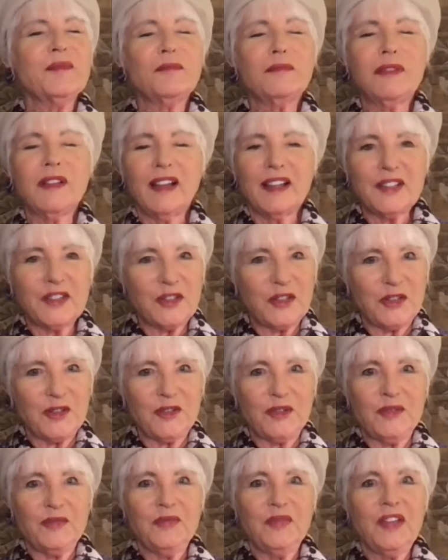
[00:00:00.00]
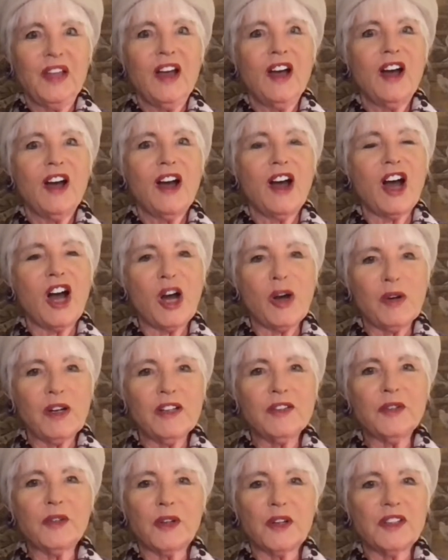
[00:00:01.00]
bless you. Our
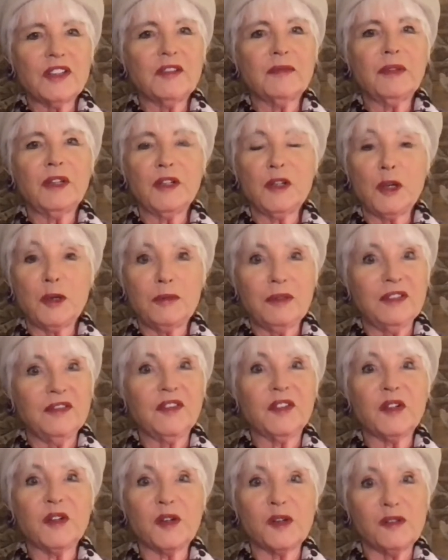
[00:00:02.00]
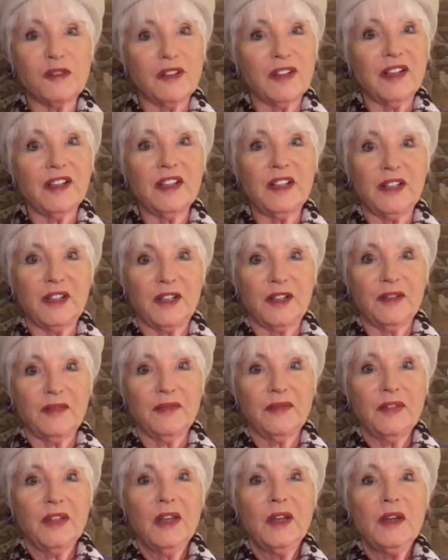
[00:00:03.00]
doors have been open for over a year
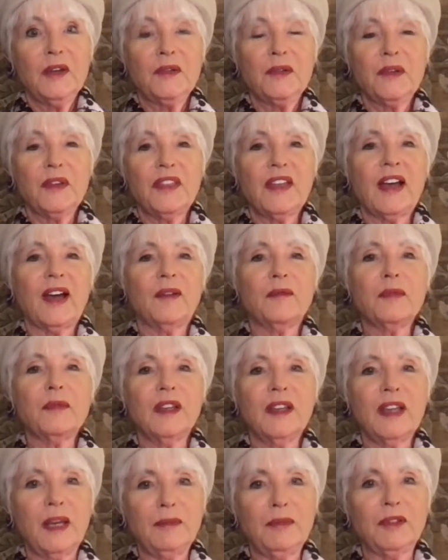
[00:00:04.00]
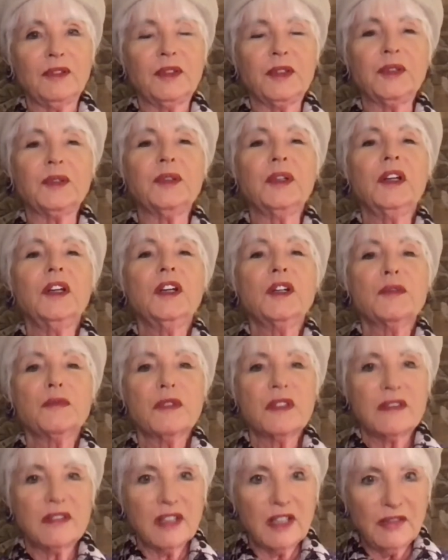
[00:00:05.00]
without being able to
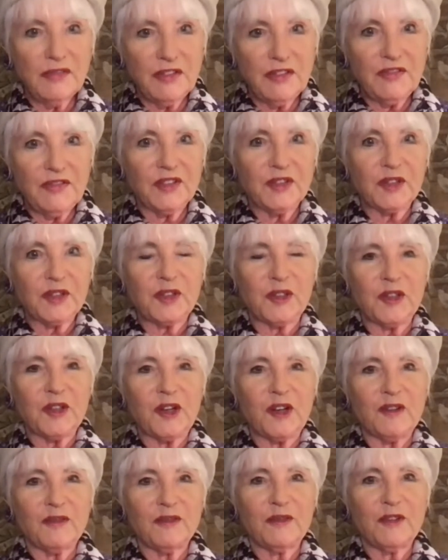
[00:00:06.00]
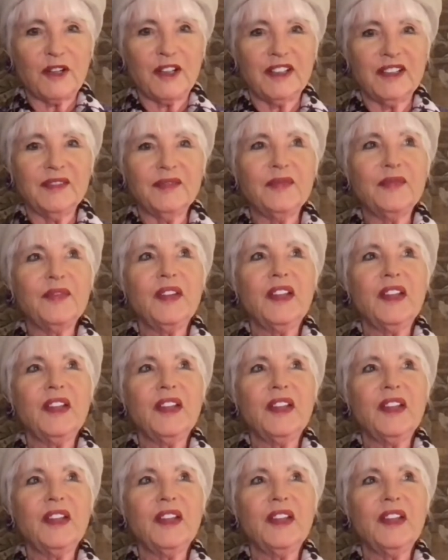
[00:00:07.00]
receive a physical offering.